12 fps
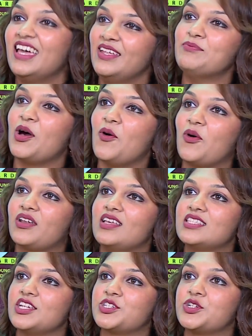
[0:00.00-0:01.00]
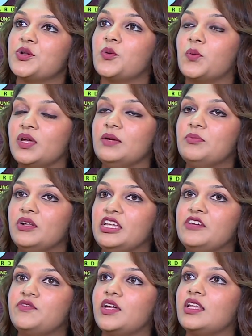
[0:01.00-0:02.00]
In my organization, we
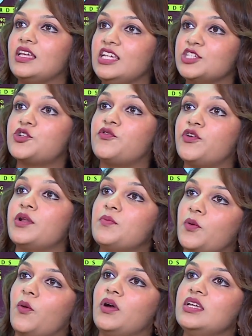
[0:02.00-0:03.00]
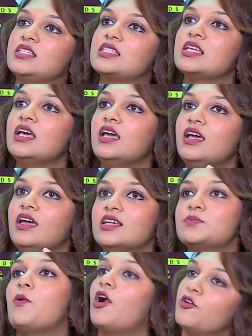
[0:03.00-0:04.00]
believe that each of our employees
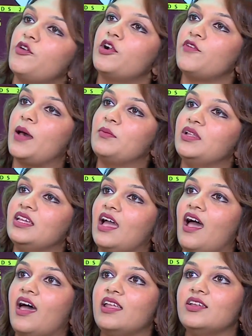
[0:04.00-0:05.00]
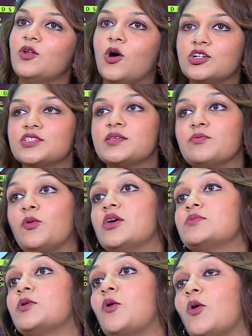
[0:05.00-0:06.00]
is part of our family, and not just
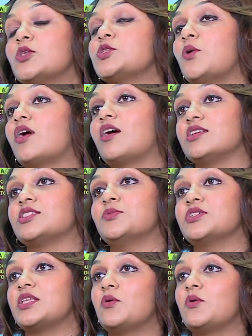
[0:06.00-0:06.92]
employees, but also our customers.